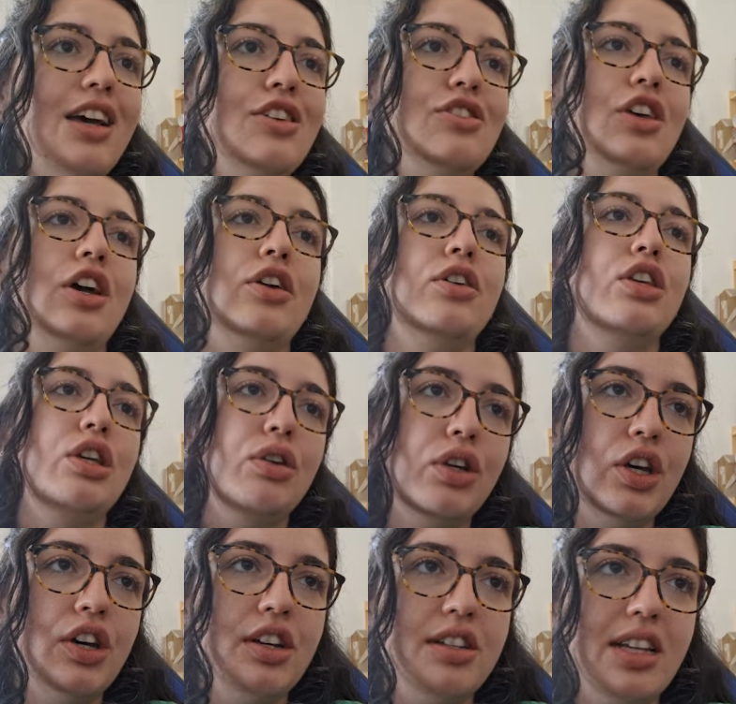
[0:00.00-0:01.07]
So you
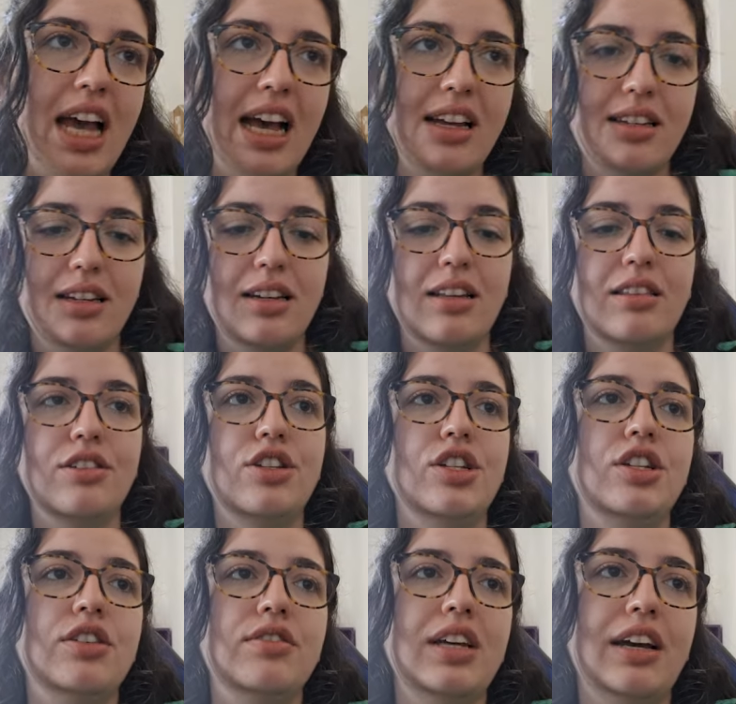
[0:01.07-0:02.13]
could add another to
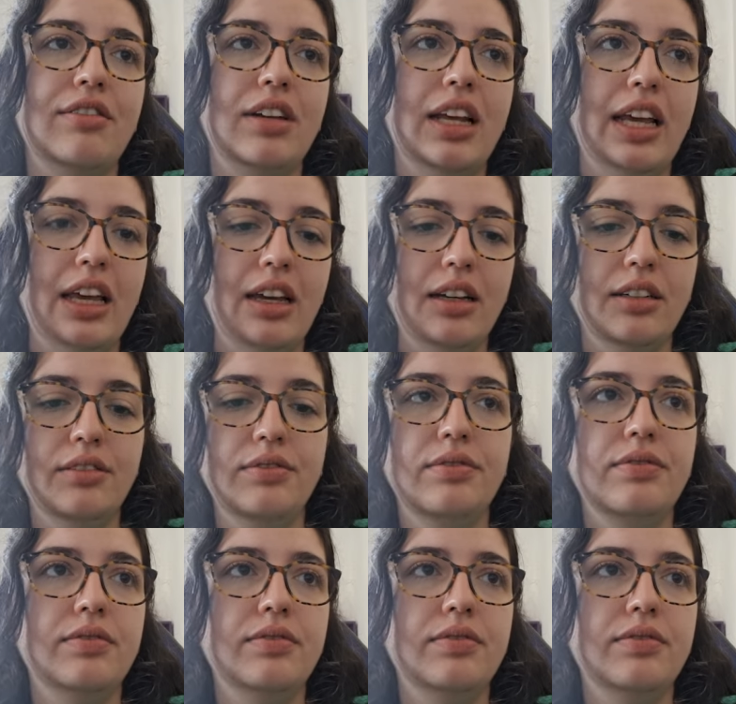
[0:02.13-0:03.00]
do down here,